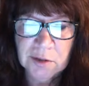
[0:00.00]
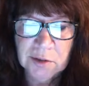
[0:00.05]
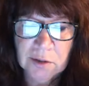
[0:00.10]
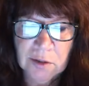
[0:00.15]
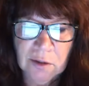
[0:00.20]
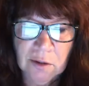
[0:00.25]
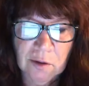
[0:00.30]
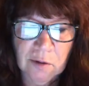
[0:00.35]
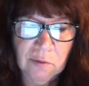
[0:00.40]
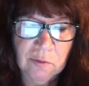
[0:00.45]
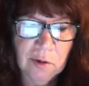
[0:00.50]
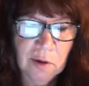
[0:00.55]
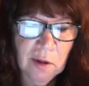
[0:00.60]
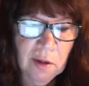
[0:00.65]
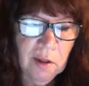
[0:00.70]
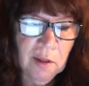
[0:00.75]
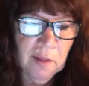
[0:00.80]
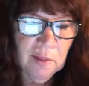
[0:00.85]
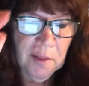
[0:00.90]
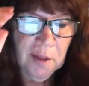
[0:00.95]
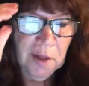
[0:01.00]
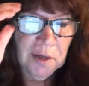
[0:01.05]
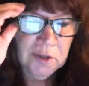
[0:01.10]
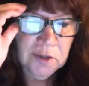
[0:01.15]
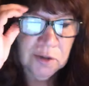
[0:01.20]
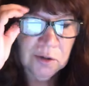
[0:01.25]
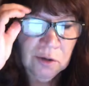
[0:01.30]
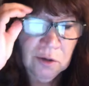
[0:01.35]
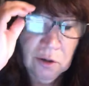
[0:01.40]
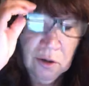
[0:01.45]
So
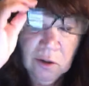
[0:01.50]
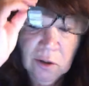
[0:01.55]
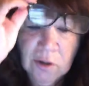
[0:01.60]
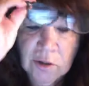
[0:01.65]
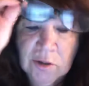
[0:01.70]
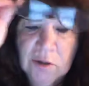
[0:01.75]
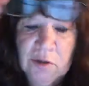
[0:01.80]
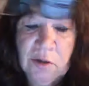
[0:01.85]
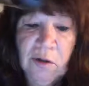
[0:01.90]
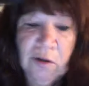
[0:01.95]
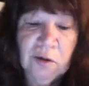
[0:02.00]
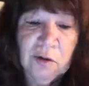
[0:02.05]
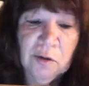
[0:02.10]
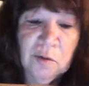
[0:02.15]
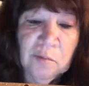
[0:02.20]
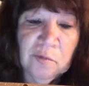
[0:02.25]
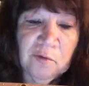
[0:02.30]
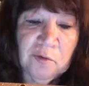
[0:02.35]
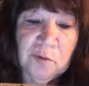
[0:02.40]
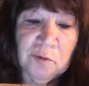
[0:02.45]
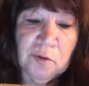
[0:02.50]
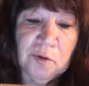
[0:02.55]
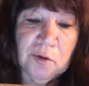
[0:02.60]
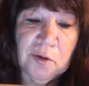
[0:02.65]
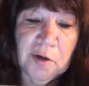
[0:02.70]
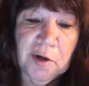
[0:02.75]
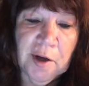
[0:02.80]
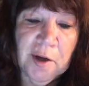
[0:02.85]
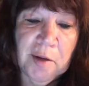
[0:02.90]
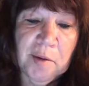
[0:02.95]
that's your horoscope
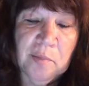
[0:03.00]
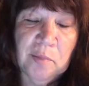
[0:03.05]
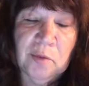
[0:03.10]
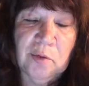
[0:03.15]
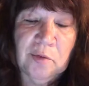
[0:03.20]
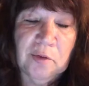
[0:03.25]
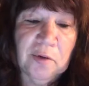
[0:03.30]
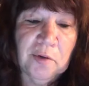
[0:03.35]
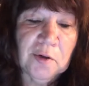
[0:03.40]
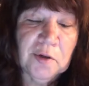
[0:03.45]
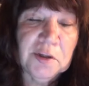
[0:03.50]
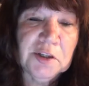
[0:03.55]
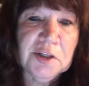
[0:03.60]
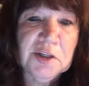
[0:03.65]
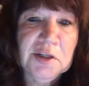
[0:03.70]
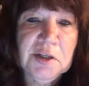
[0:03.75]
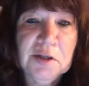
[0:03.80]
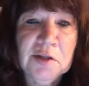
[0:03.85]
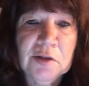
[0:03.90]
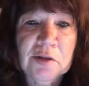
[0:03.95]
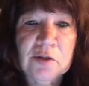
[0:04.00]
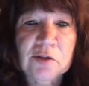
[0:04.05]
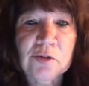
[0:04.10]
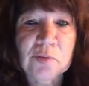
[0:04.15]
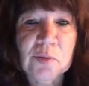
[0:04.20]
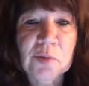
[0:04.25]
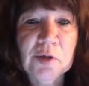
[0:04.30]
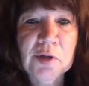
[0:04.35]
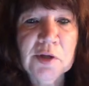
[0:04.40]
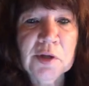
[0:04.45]
for April 13th,
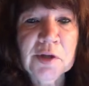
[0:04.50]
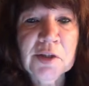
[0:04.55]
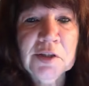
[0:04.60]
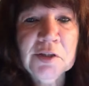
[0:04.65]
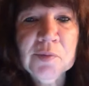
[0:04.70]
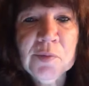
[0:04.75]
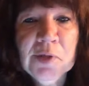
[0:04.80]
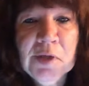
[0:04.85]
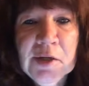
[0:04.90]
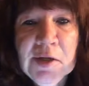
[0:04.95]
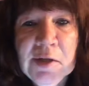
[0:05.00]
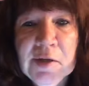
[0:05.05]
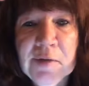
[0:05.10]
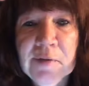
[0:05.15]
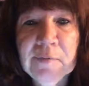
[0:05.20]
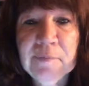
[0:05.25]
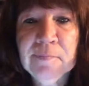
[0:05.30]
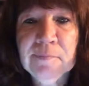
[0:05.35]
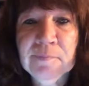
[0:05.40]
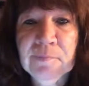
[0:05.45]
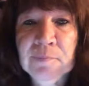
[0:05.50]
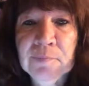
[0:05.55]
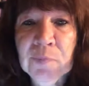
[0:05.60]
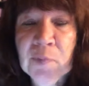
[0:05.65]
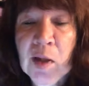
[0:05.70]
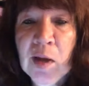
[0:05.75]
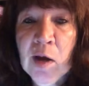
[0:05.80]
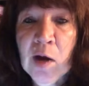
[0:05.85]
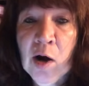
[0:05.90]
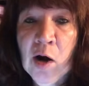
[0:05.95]
2020.
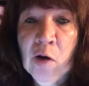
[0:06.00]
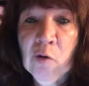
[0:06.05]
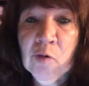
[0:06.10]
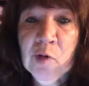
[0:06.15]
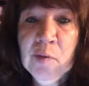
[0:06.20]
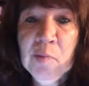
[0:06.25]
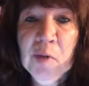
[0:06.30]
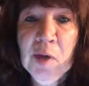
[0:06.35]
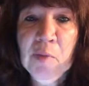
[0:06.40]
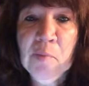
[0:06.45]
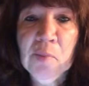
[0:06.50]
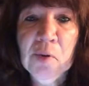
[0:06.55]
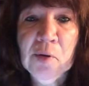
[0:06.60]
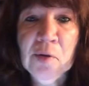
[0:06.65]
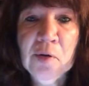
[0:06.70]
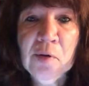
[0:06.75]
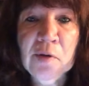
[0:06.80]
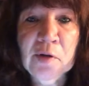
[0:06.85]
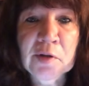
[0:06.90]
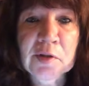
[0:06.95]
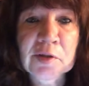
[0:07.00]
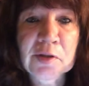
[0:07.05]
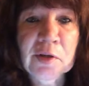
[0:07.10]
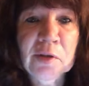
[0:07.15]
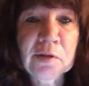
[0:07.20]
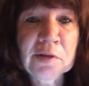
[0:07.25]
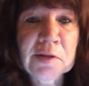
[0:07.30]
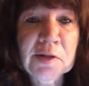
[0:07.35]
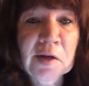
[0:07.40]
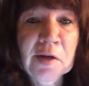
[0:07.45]
Remember, there's
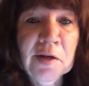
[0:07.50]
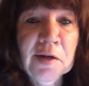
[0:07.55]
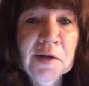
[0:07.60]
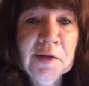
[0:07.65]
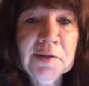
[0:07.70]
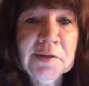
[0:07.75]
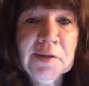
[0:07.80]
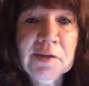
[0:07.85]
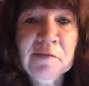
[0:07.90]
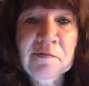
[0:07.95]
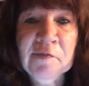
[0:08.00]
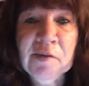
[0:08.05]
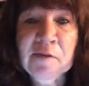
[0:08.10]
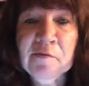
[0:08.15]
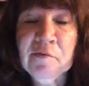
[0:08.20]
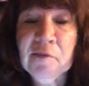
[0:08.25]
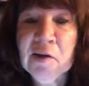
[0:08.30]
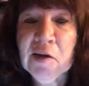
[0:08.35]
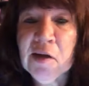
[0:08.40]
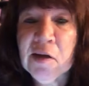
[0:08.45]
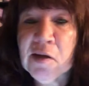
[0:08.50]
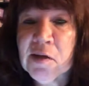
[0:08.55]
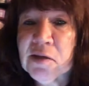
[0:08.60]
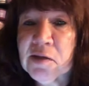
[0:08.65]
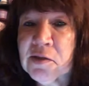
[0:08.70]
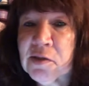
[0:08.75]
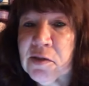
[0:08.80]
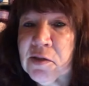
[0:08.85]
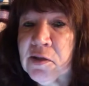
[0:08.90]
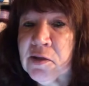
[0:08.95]
no scientific facts.
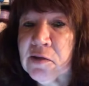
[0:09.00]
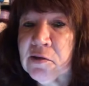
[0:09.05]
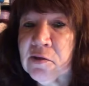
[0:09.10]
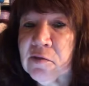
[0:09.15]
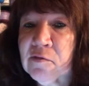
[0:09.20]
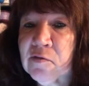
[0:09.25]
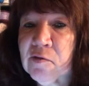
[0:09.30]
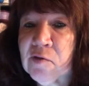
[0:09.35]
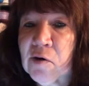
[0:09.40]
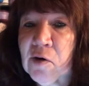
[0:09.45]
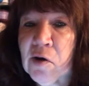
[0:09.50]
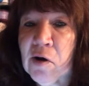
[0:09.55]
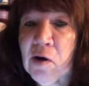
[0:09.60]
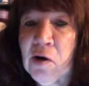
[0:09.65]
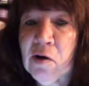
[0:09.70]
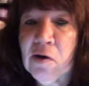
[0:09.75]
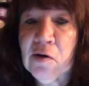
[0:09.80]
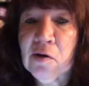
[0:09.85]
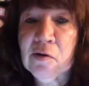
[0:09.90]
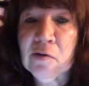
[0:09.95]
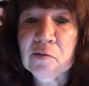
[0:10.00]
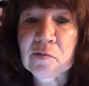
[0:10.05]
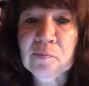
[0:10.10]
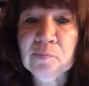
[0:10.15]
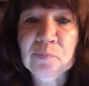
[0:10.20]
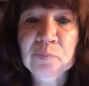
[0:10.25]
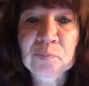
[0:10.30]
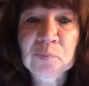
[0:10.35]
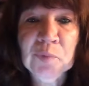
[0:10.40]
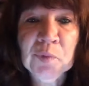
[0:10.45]
These are for our
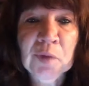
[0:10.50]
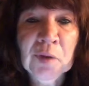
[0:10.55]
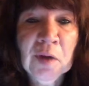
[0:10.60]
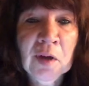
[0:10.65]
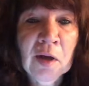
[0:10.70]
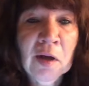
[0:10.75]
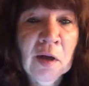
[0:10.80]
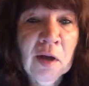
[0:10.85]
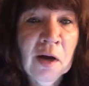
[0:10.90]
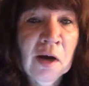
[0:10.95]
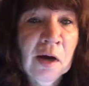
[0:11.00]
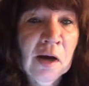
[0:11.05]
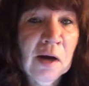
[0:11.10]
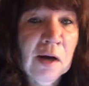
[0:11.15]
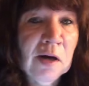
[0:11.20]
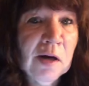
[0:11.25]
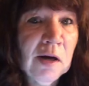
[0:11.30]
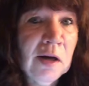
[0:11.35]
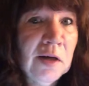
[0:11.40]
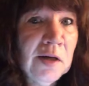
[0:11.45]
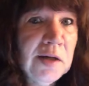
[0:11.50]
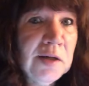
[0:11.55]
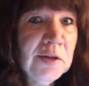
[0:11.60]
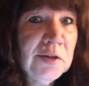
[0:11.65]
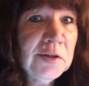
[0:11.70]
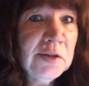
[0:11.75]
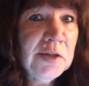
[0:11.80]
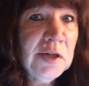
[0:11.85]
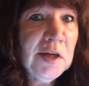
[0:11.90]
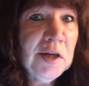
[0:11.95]

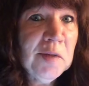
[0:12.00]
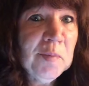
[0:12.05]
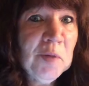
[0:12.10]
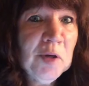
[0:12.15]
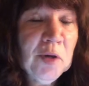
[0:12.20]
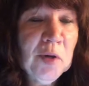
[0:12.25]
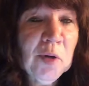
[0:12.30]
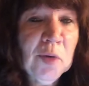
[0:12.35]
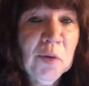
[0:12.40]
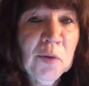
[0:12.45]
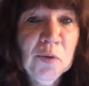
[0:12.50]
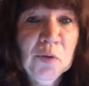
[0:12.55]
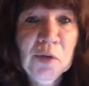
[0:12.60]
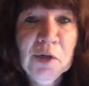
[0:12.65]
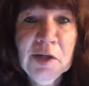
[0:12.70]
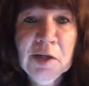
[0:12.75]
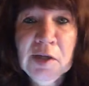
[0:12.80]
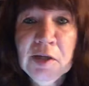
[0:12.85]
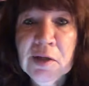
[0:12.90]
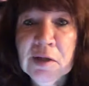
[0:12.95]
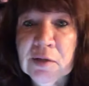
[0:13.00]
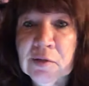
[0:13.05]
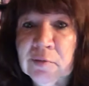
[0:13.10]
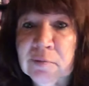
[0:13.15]
entertainment only.